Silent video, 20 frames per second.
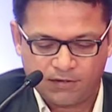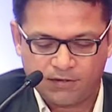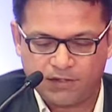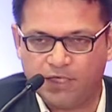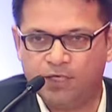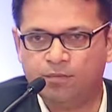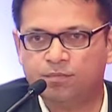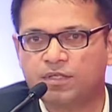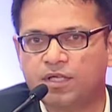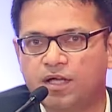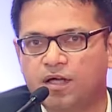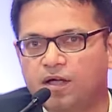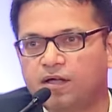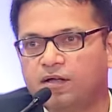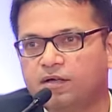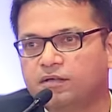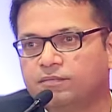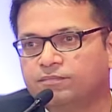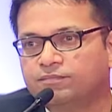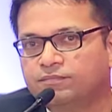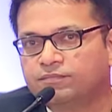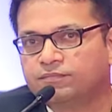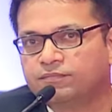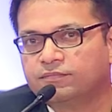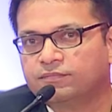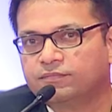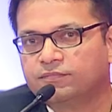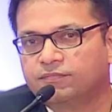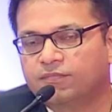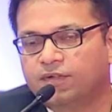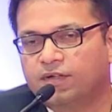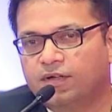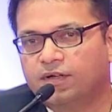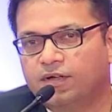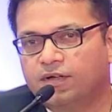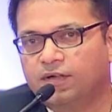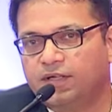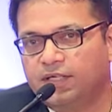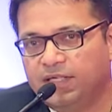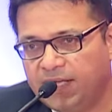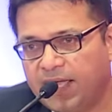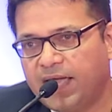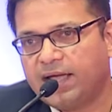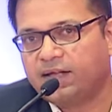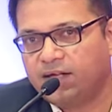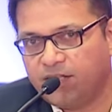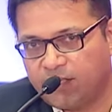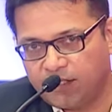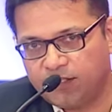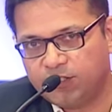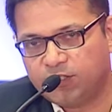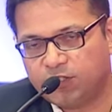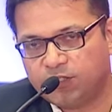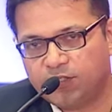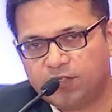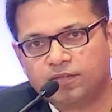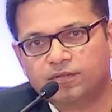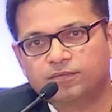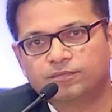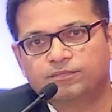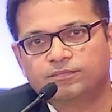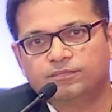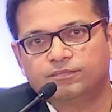Themes are e-agriculture,